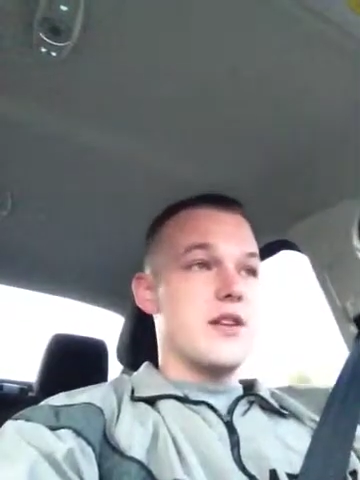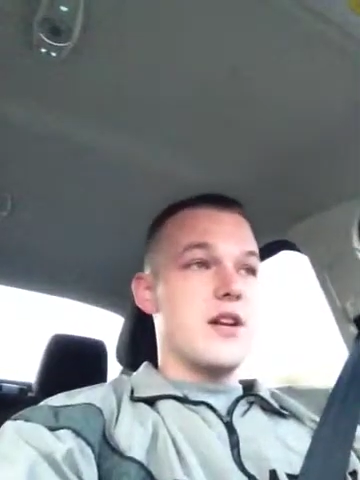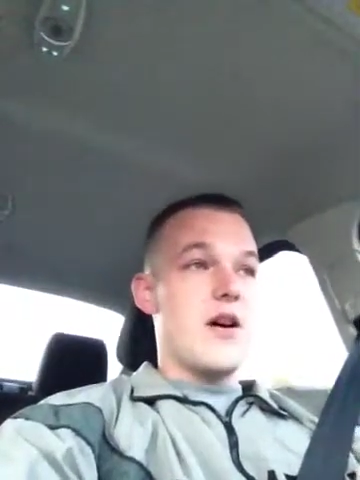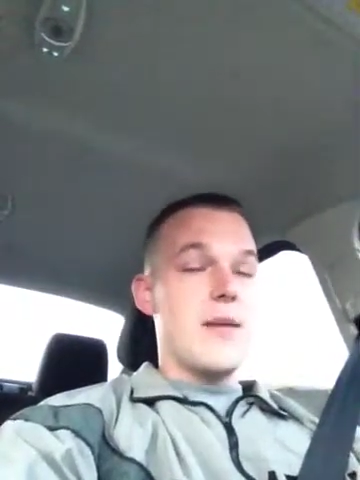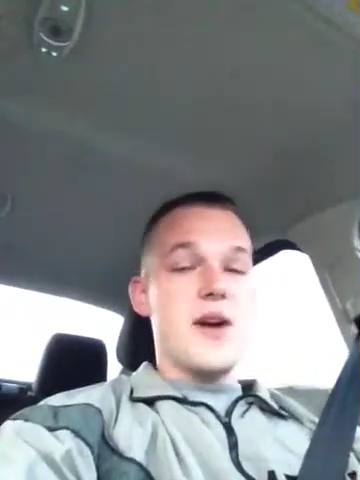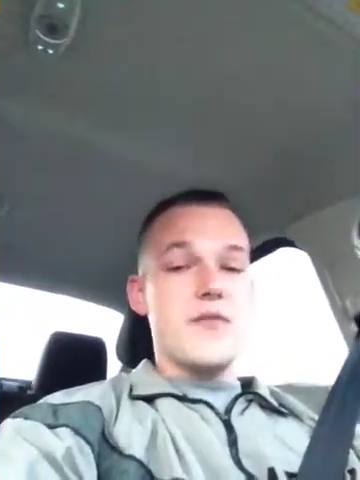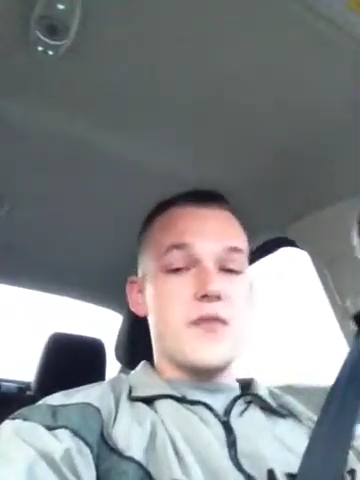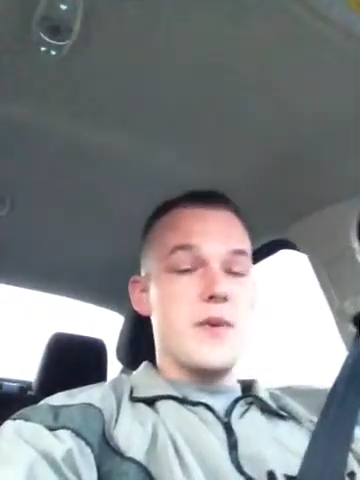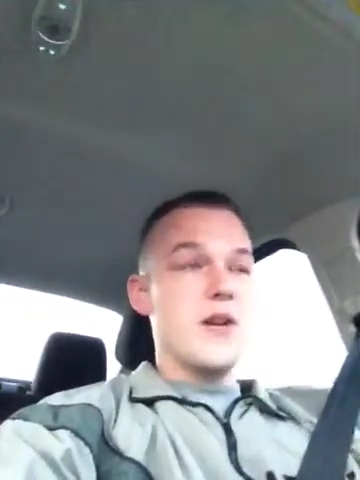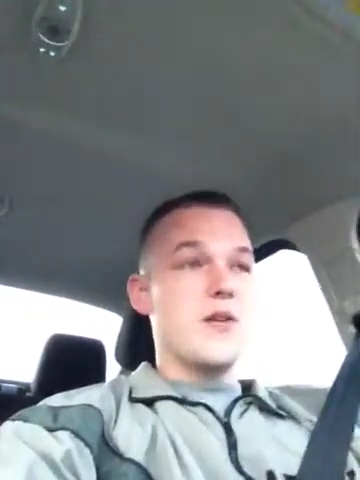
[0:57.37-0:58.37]
you know, I'm not
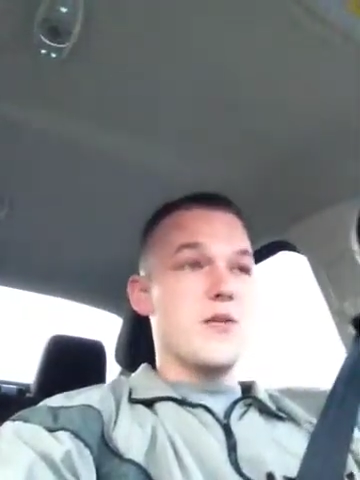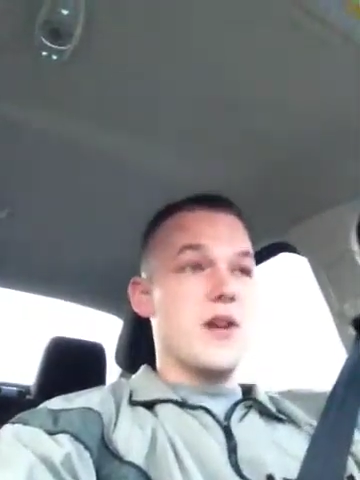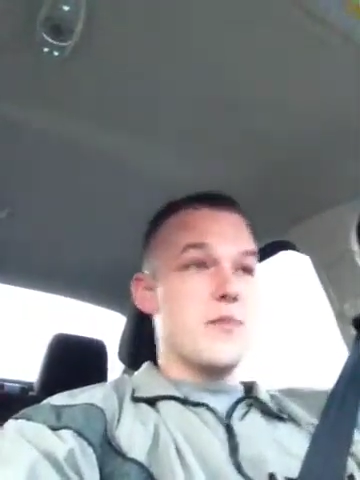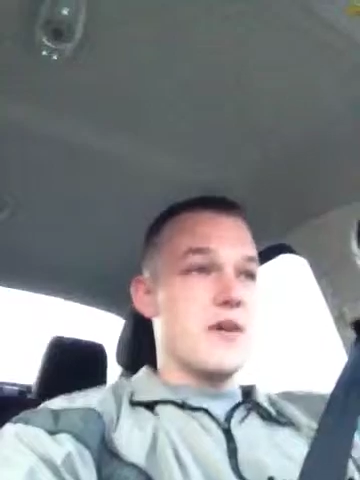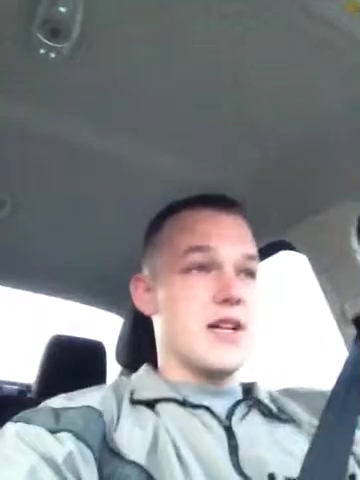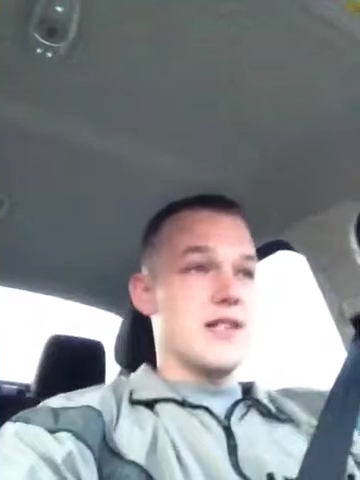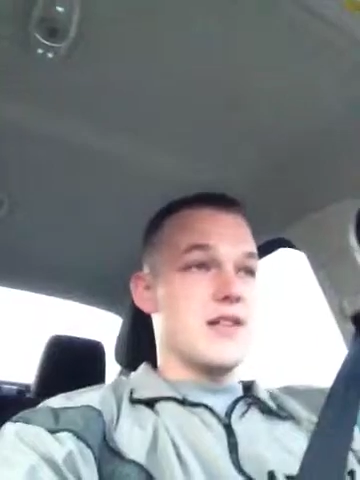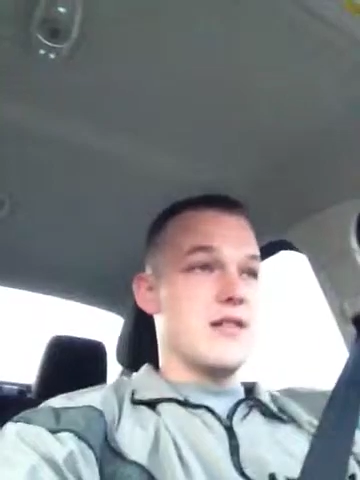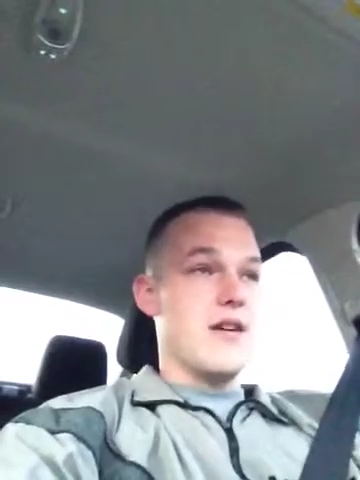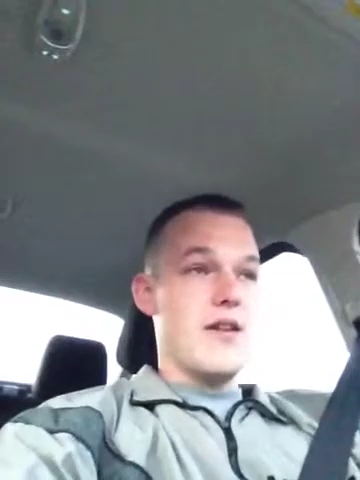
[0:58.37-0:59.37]
familiar with because
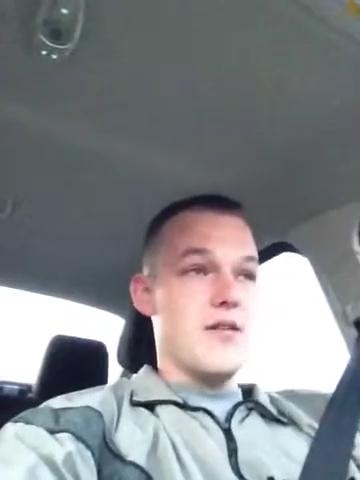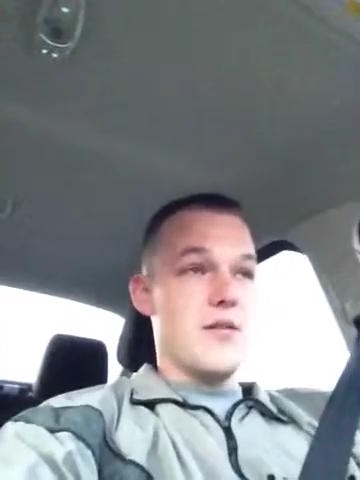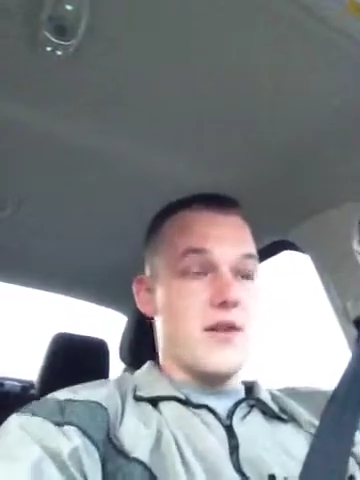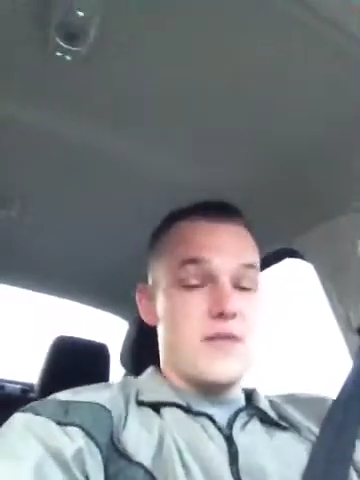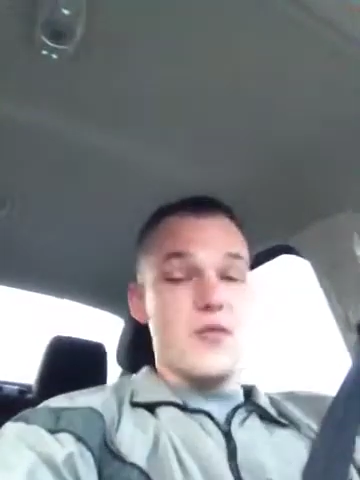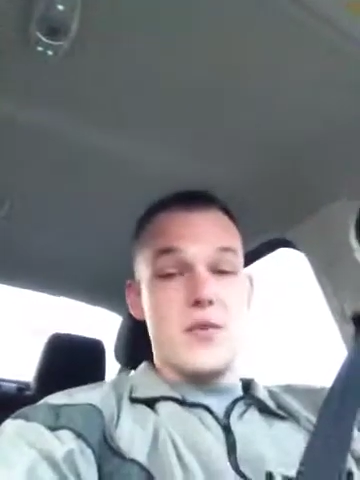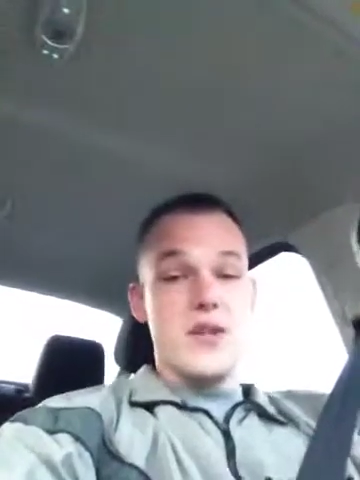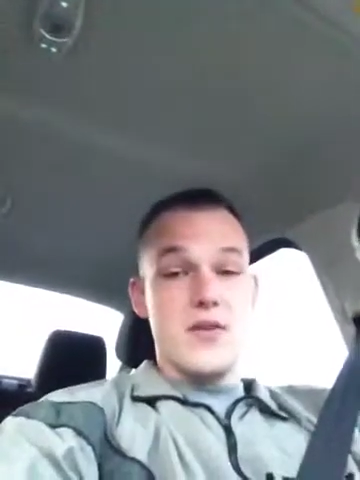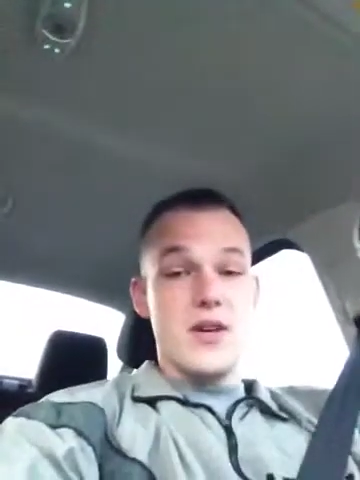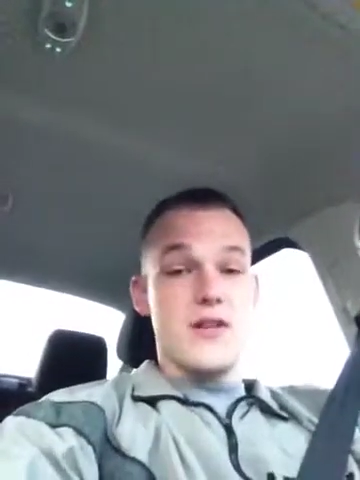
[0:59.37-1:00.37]
I've never been
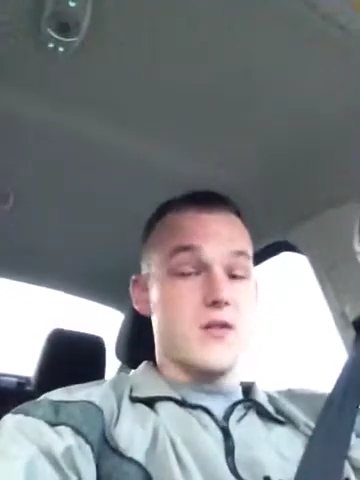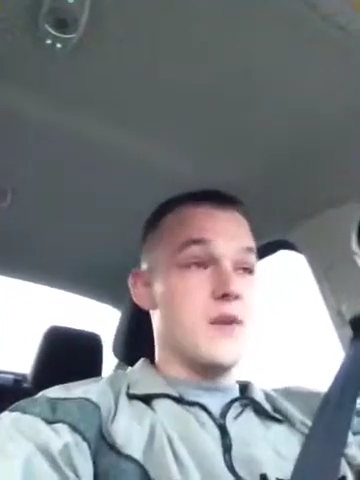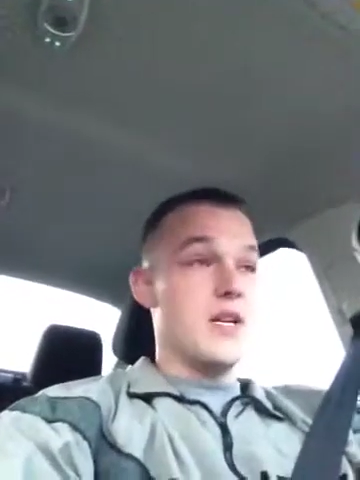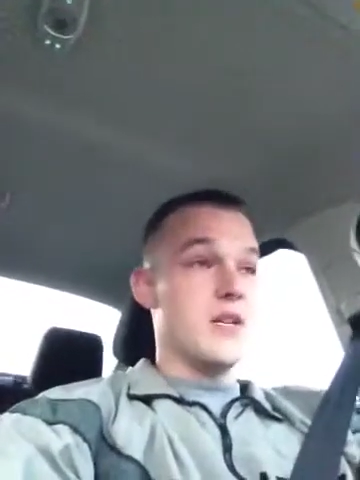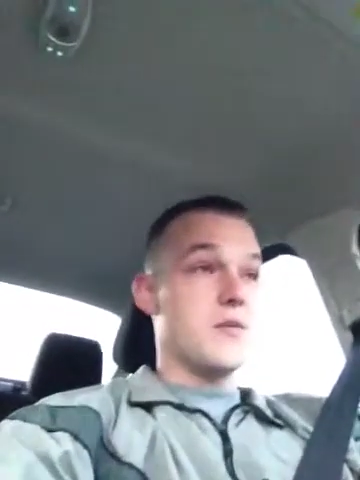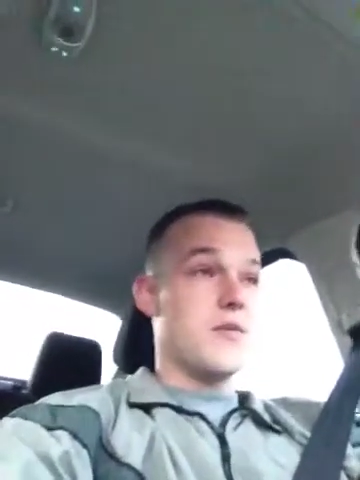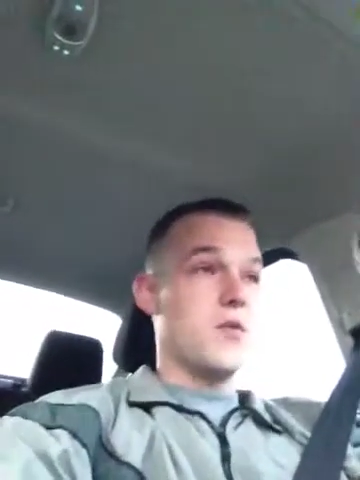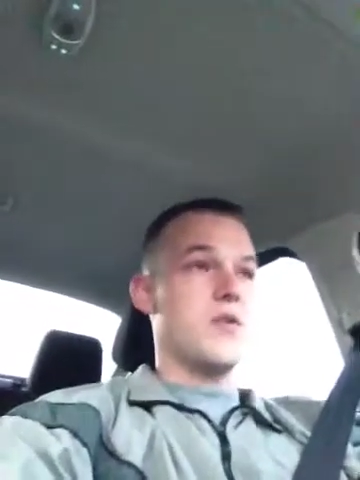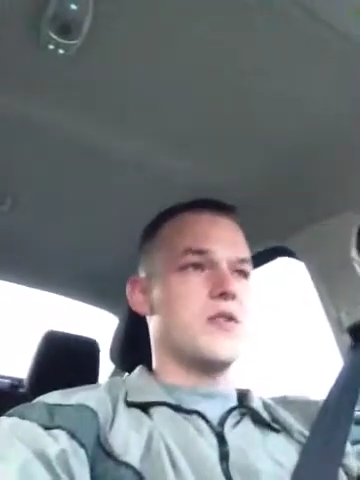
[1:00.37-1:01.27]
to one of those meetings before.